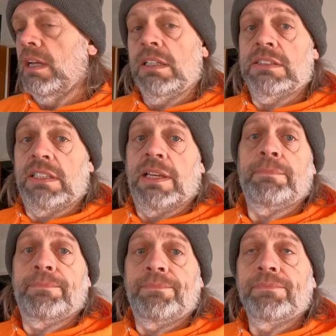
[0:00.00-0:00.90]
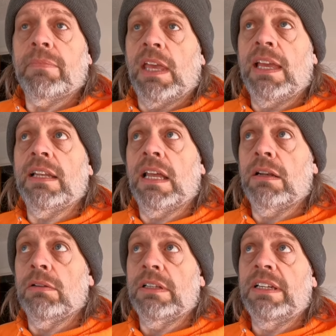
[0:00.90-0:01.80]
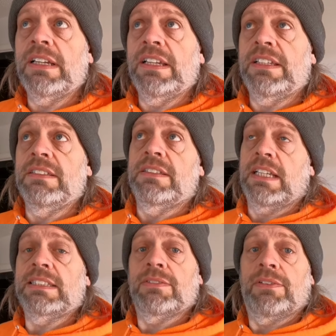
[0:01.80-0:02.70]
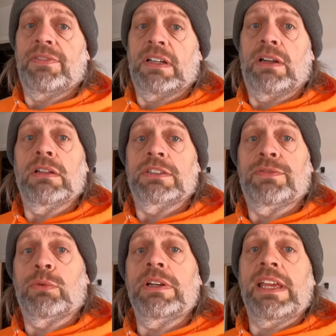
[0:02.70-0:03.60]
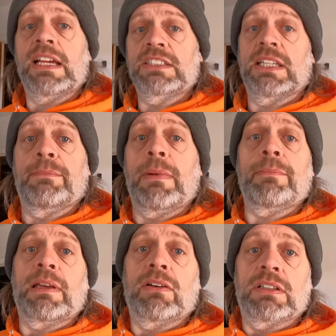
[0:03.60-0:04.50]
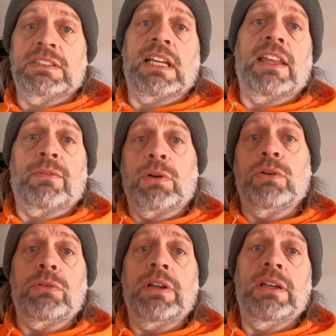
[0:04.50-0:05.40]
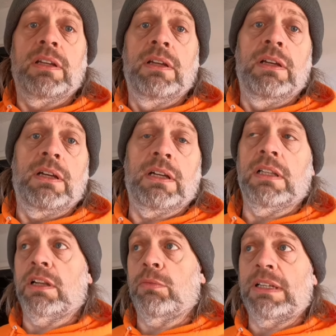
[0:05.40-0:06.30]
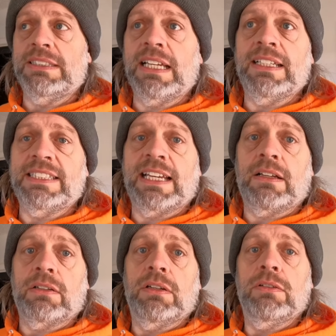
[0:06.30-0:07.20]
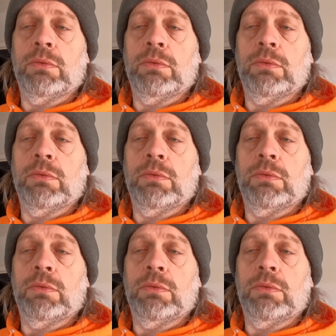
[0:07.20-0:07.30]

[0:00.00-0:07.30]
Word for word: And he said, "Yep." And not only did he take $75 for it, he actually met me on the side of the road a little ways out of town